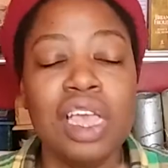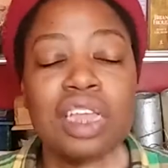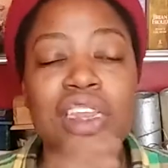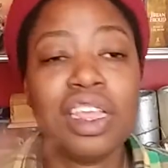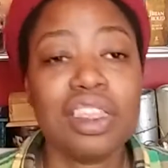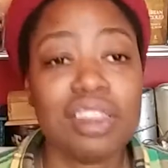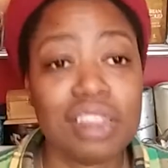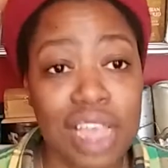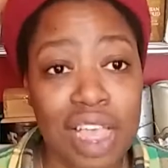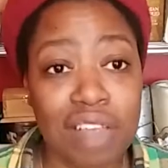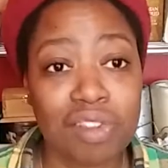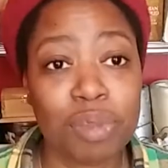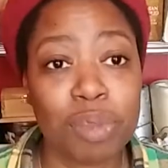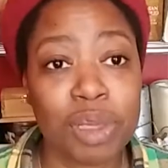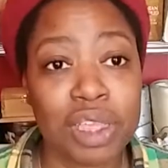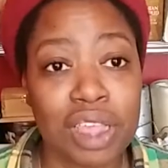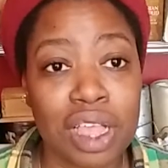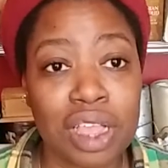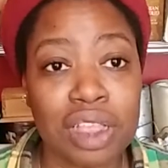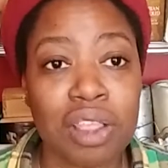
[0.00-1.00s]
Doesn't have to be
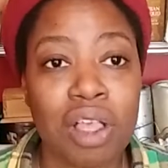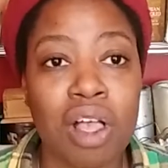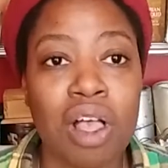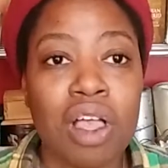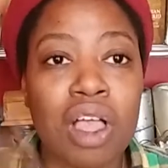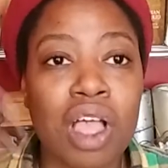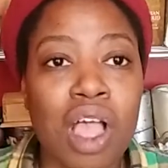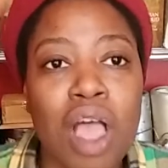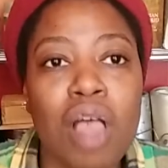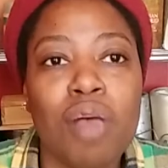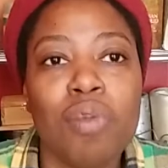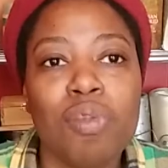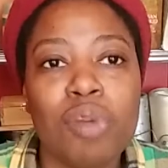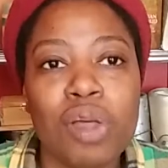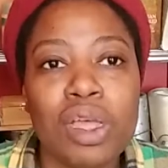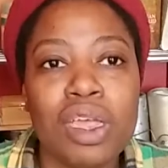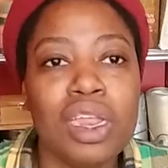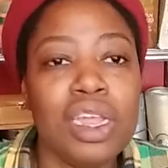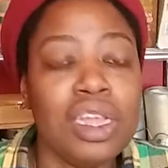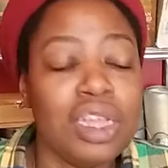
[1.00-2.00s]
that long,
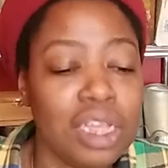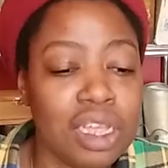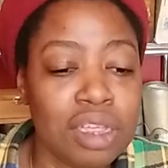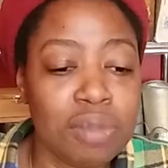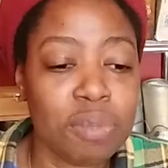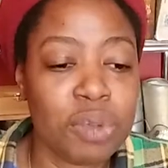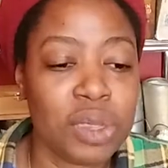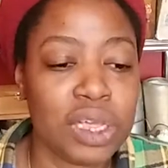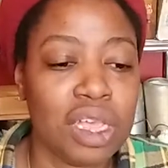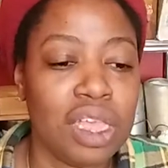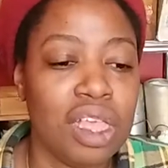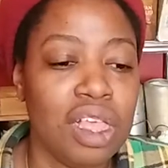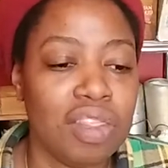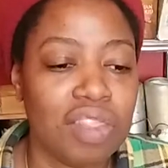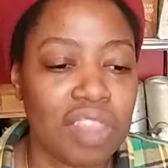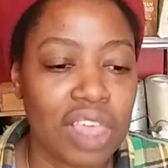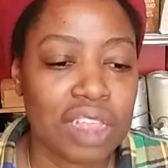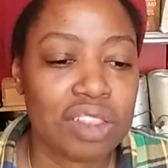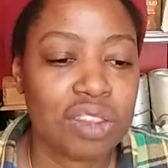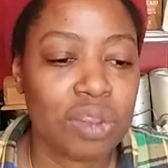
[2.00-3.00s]
but it could be.
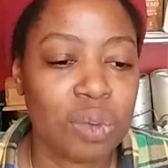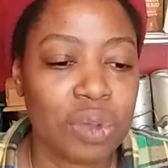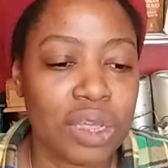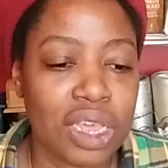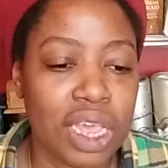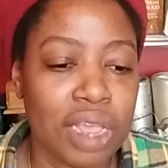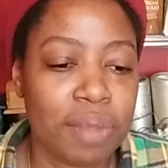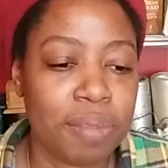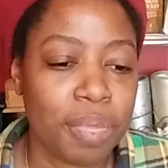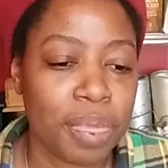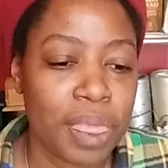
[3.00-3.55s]
That's okay.